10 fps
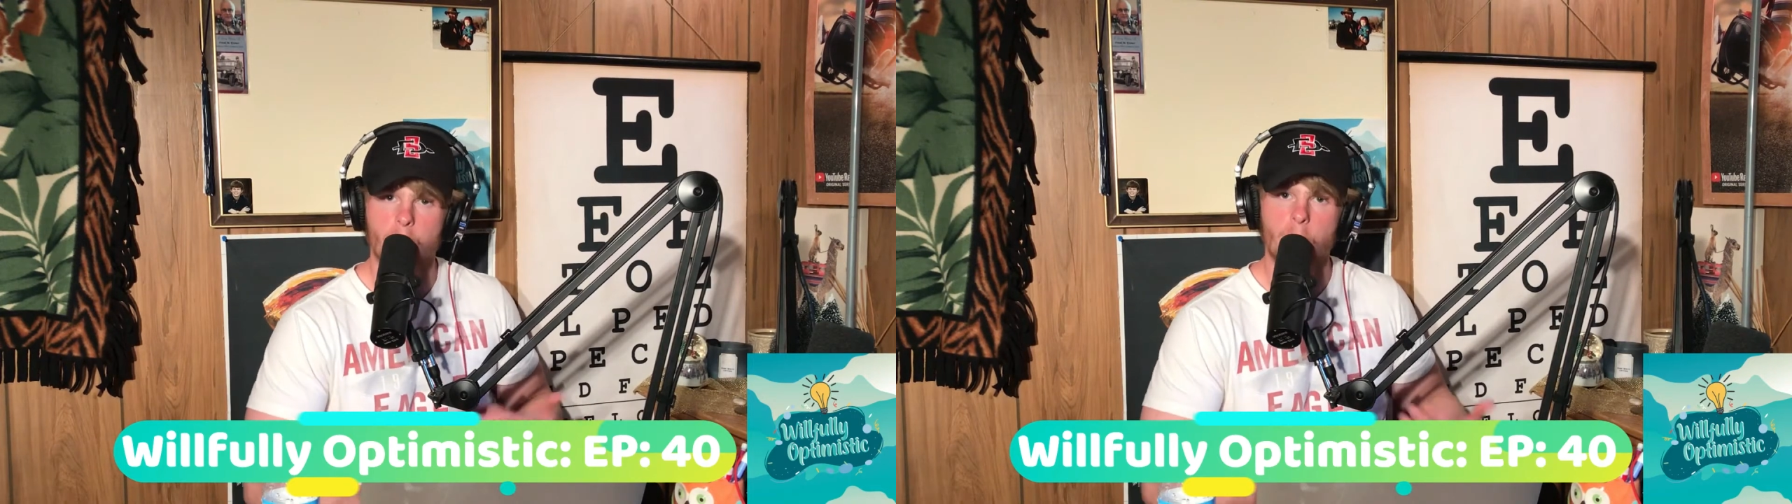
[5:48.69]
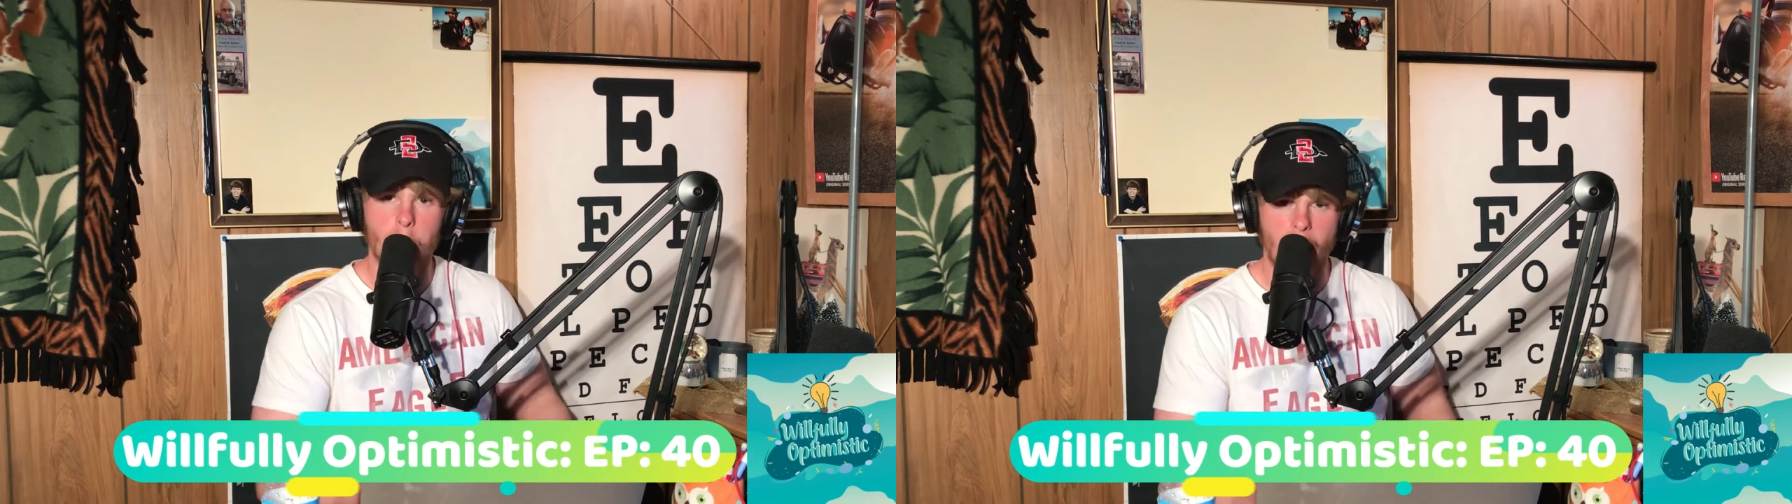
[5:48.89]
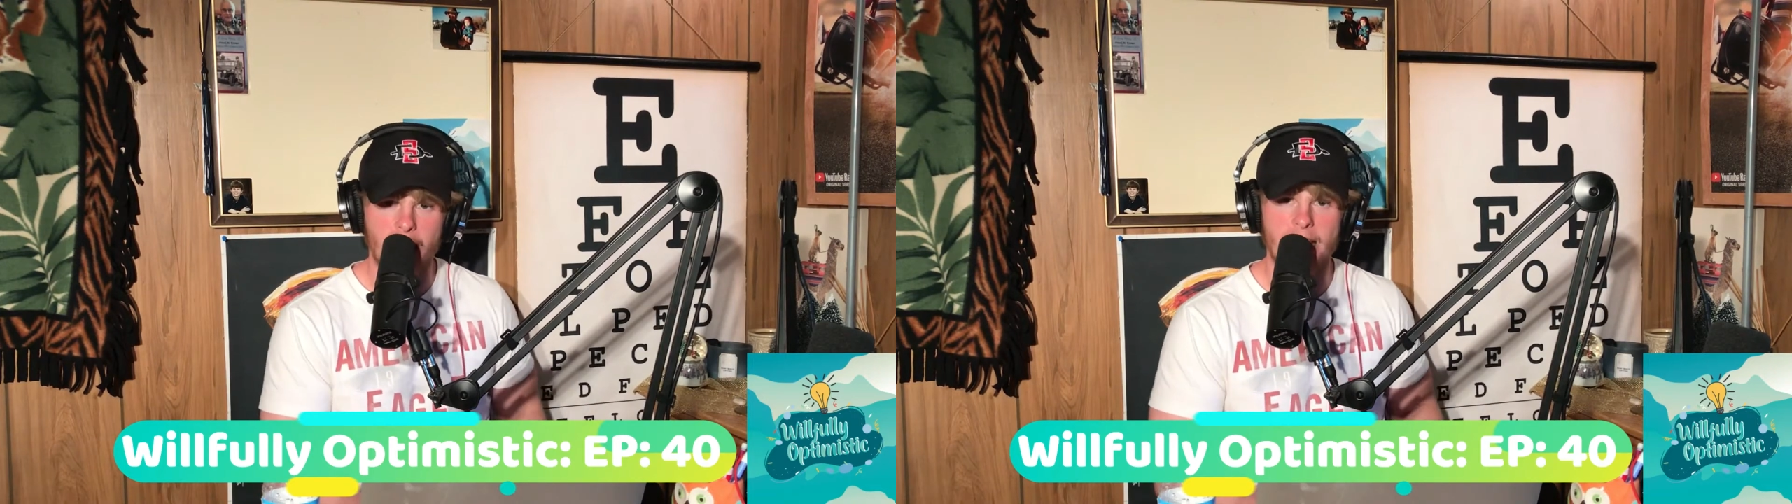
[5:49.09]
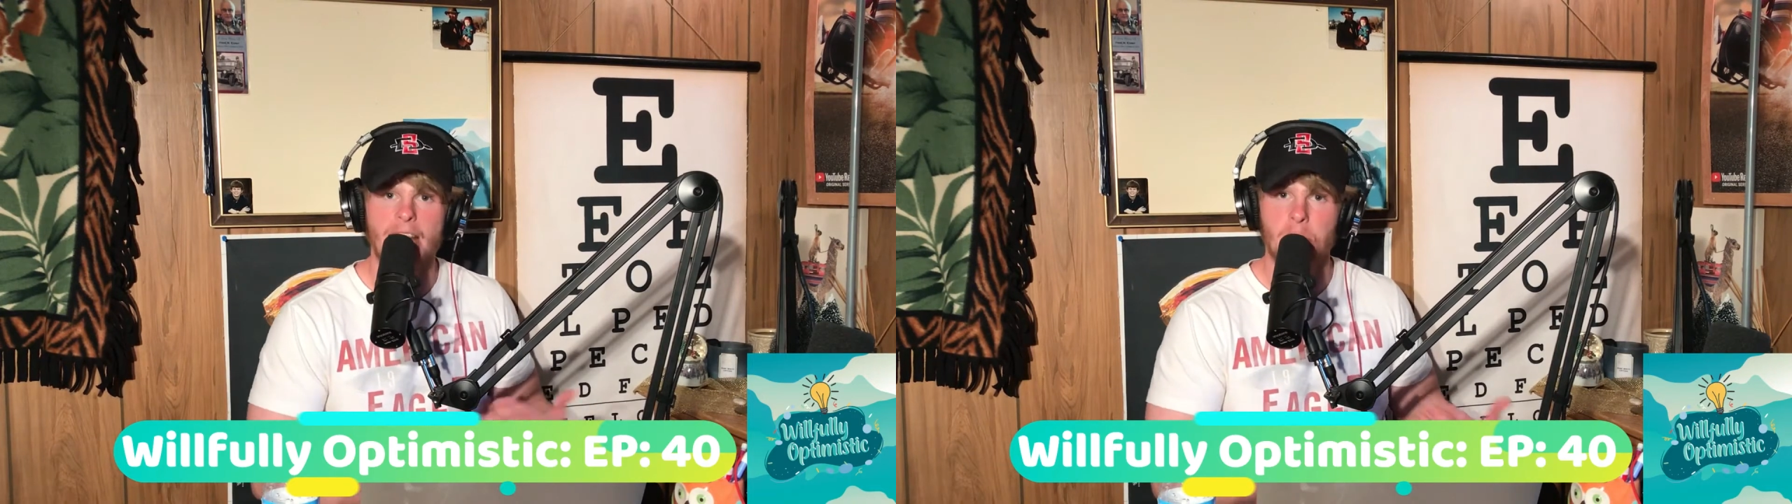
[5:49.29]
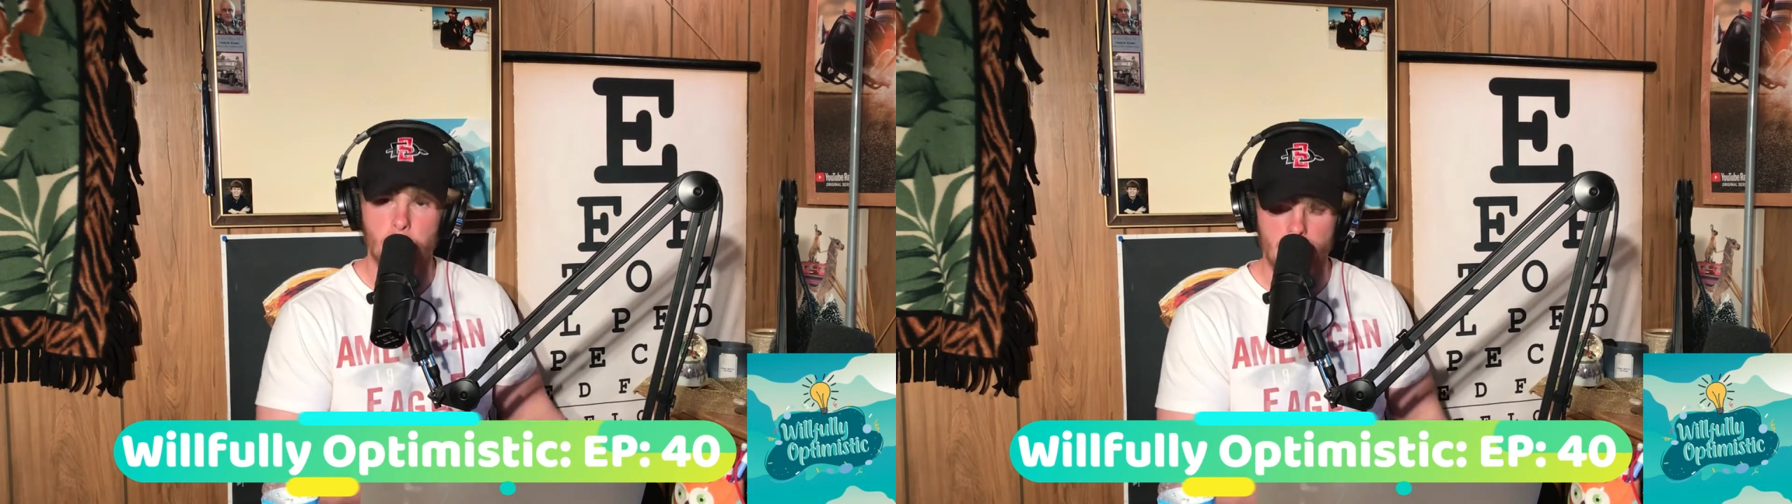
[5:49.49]
rewrited,
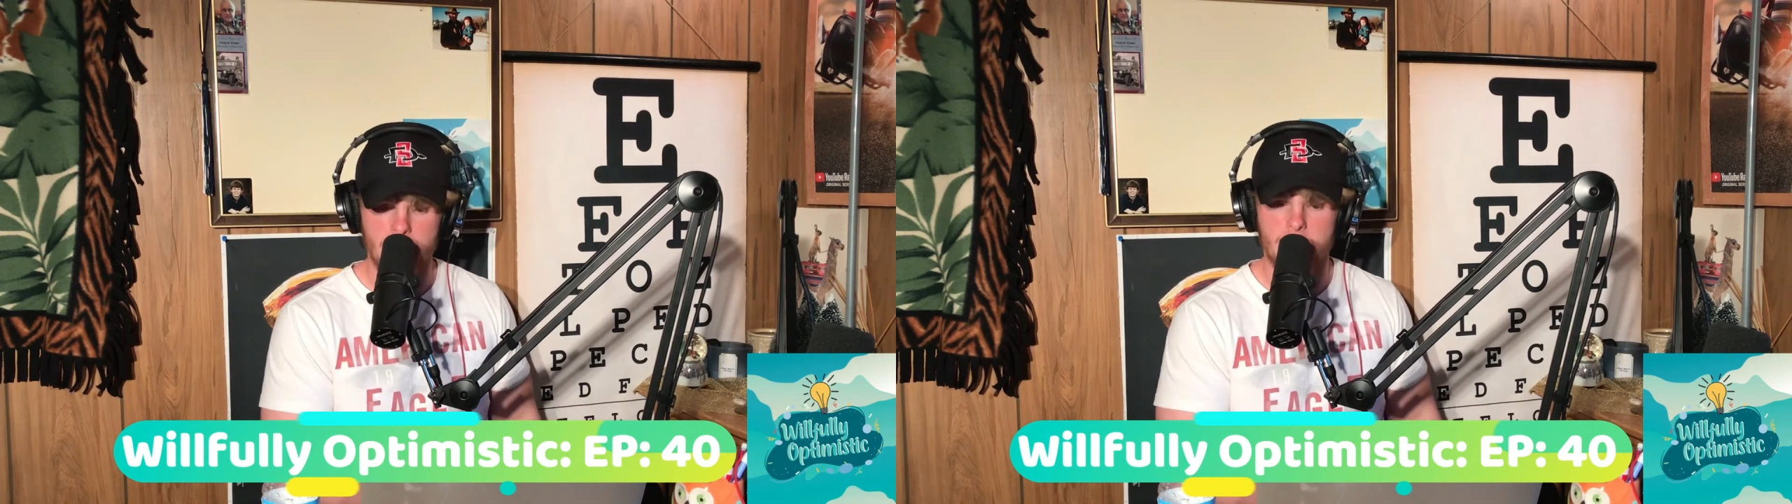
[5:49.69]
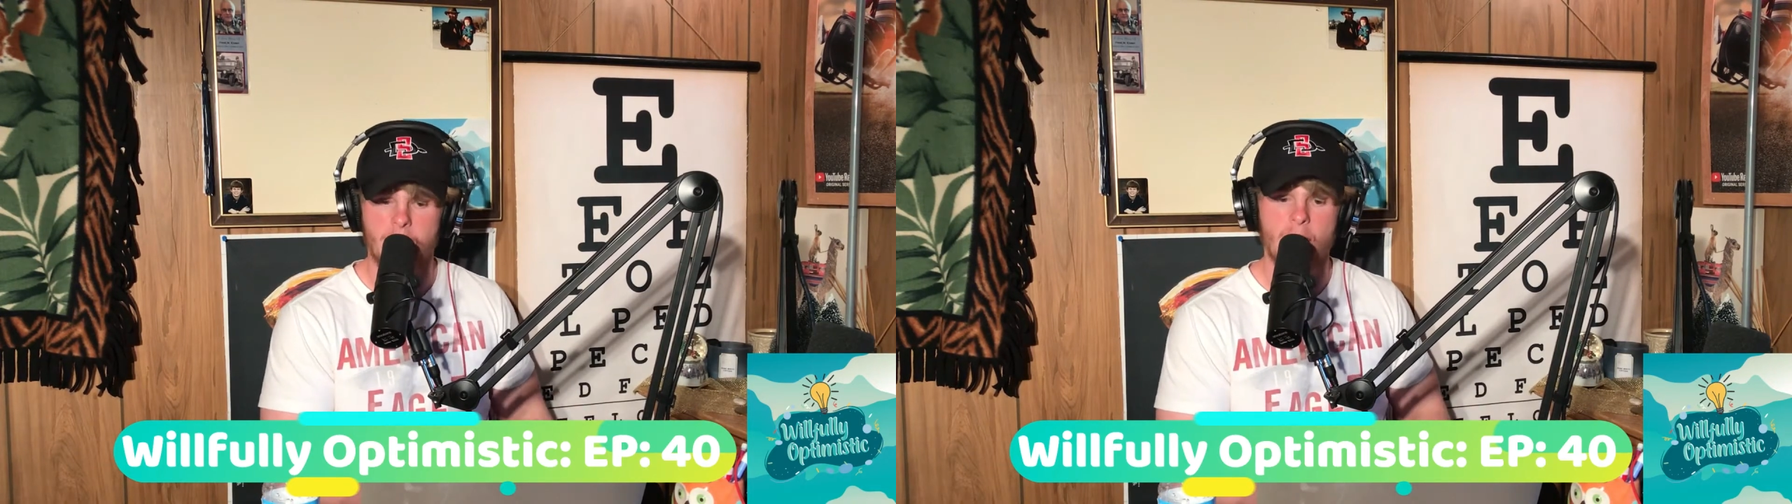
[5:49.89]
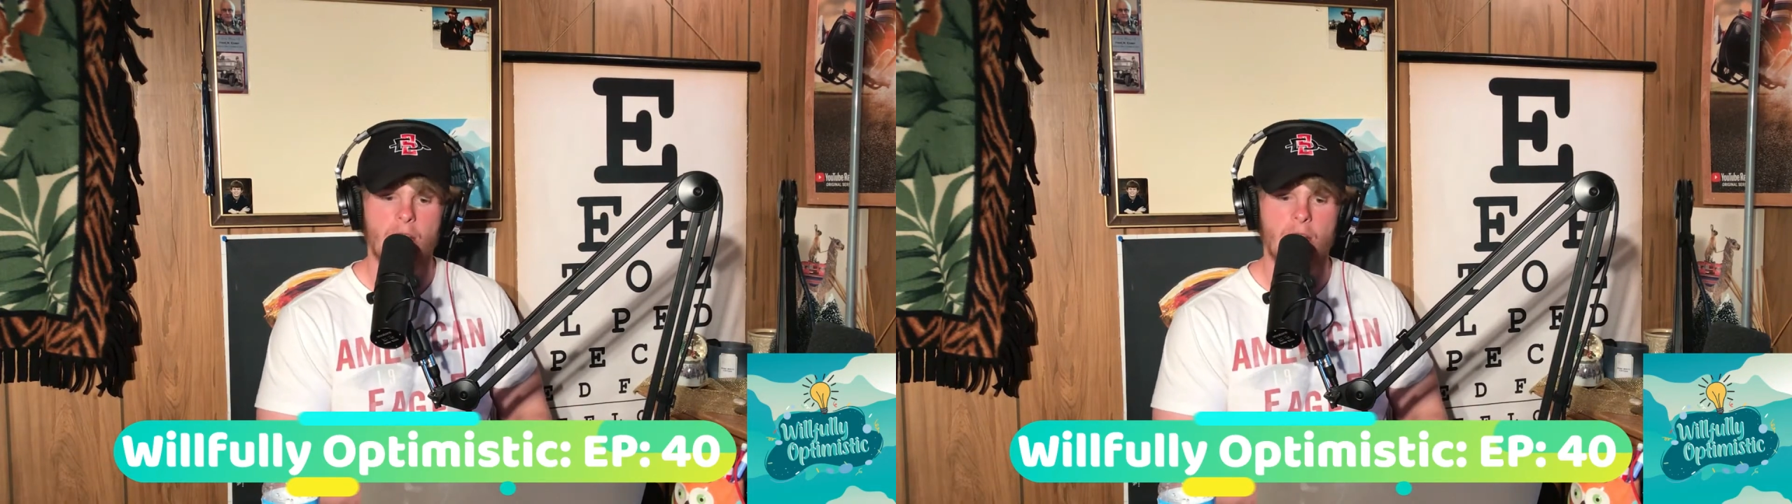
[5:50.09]
and erased.